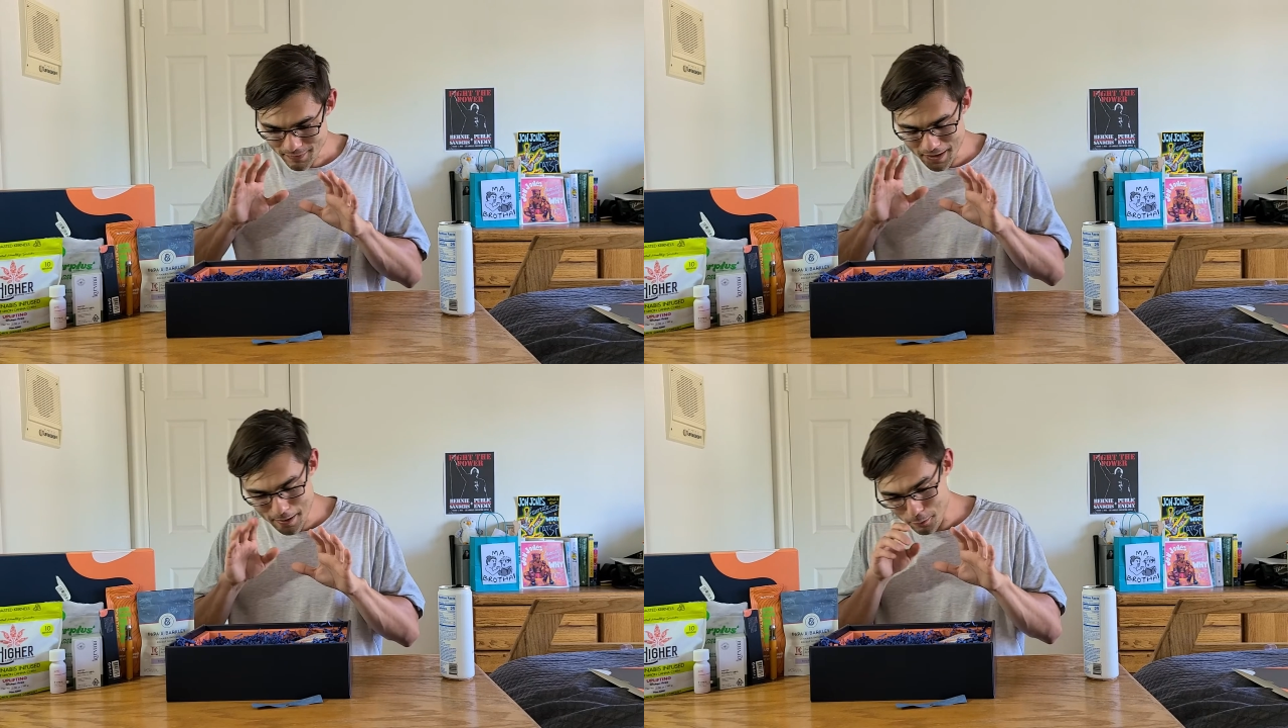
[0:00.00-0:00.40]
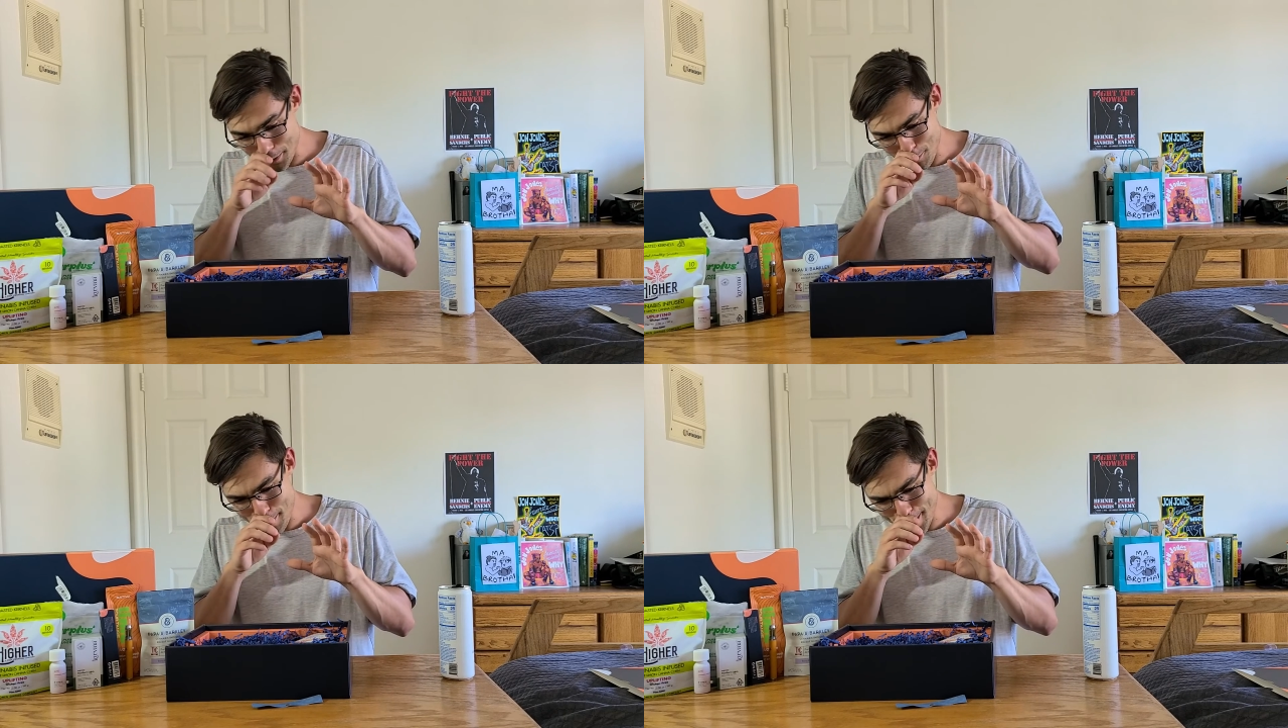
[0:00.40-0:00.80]
What
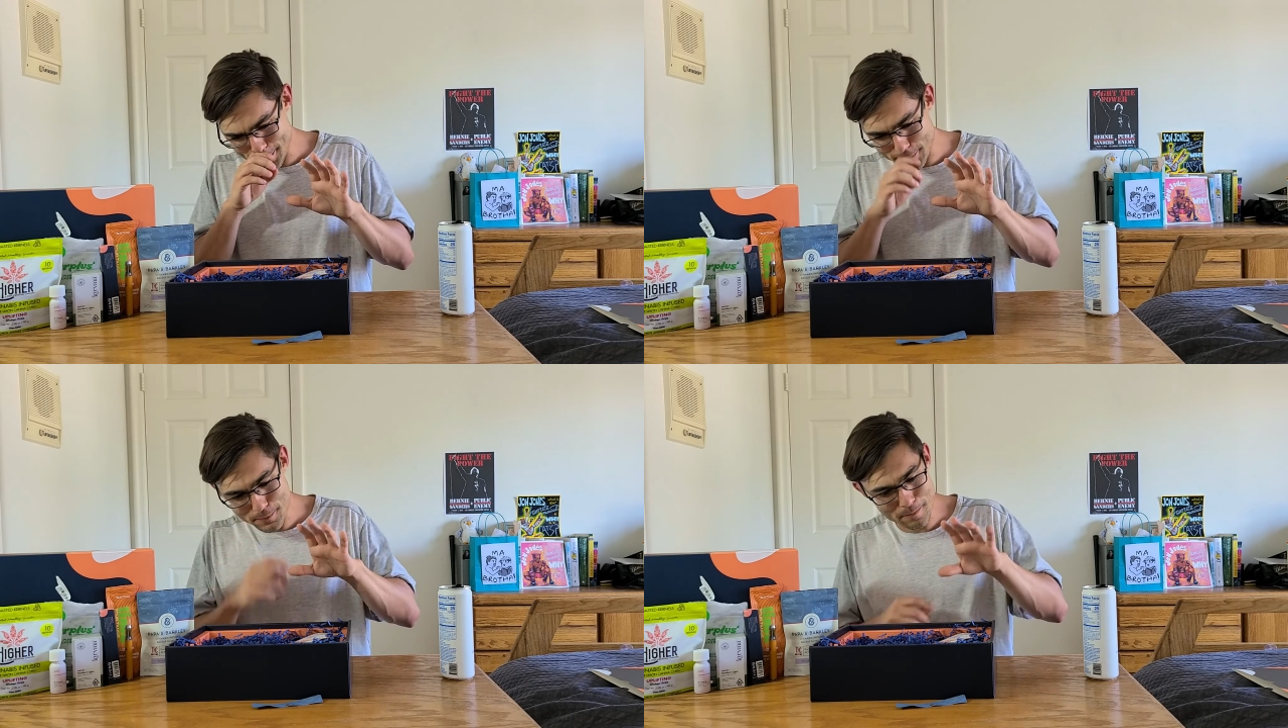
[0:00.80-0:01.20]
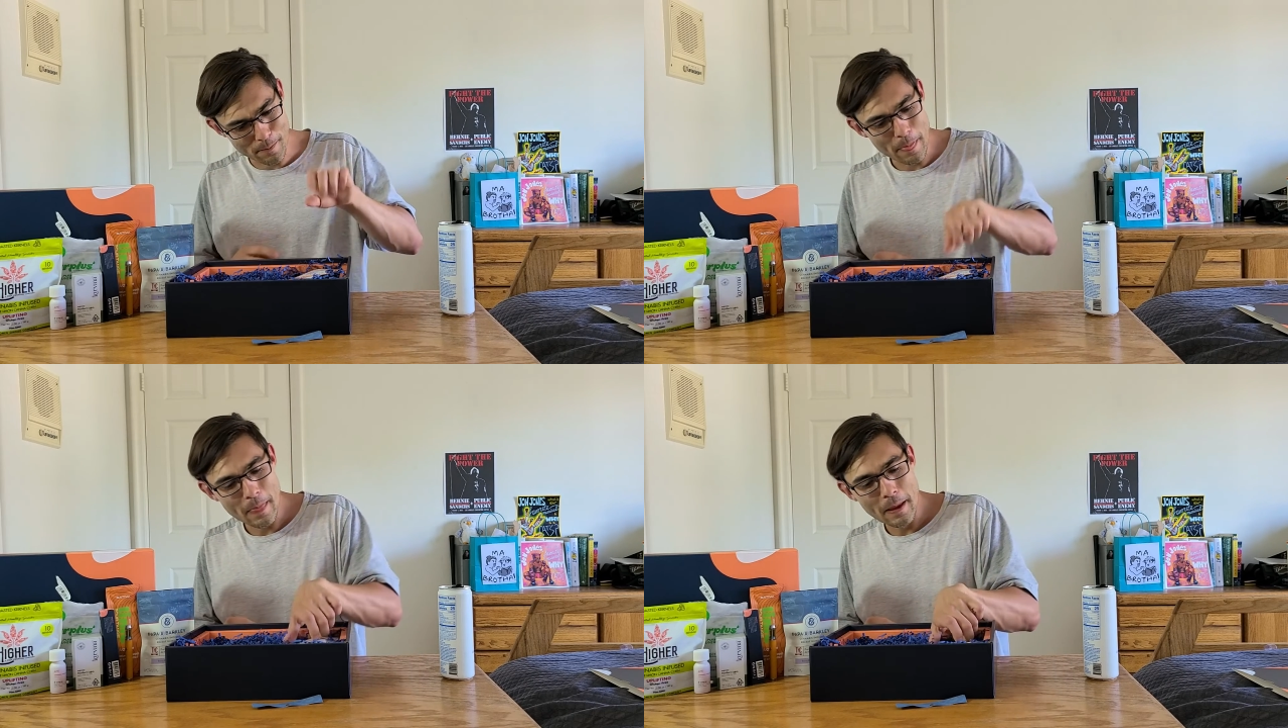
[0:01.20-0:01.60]
remains?
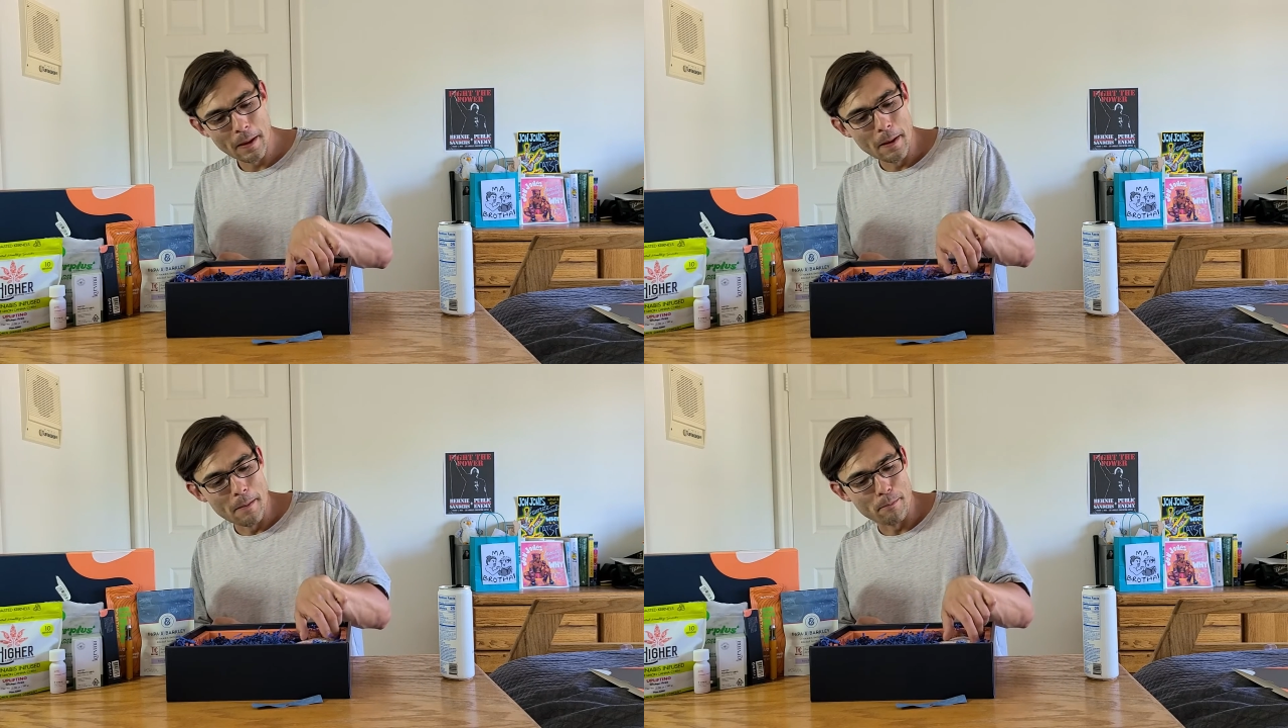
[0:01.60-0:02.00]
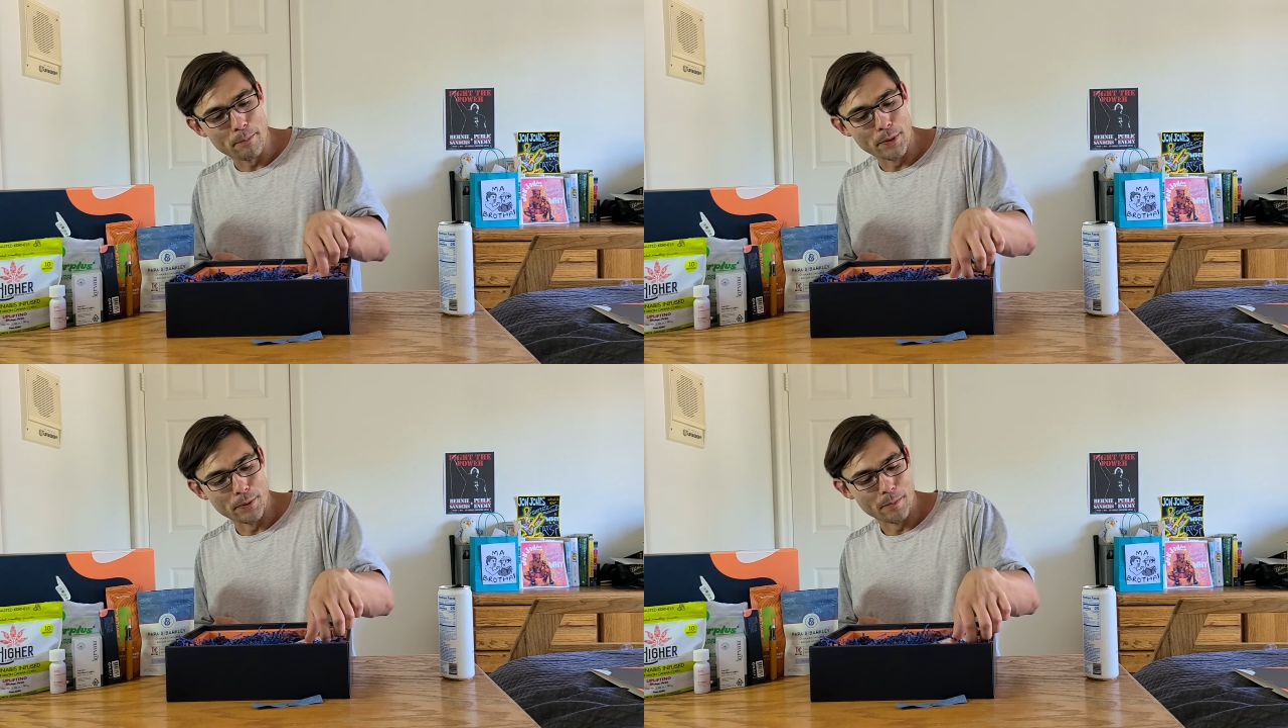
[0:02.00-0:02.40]

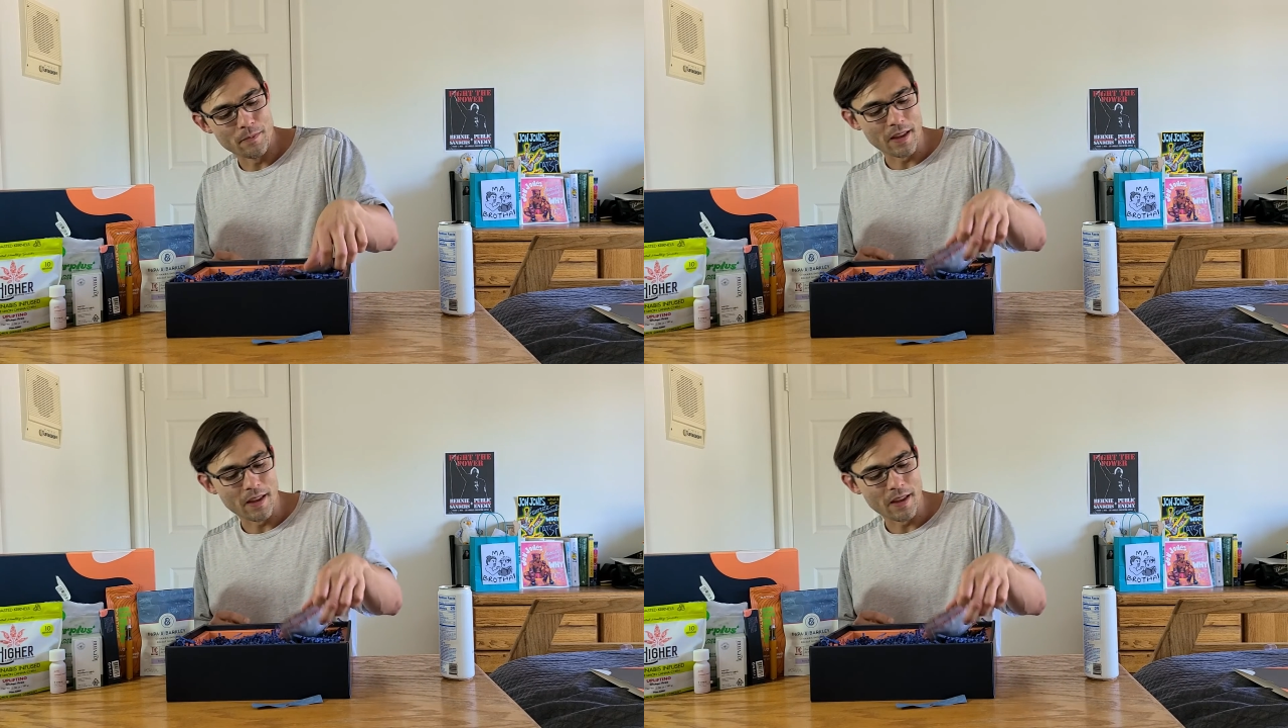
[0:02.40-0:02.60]
Boom,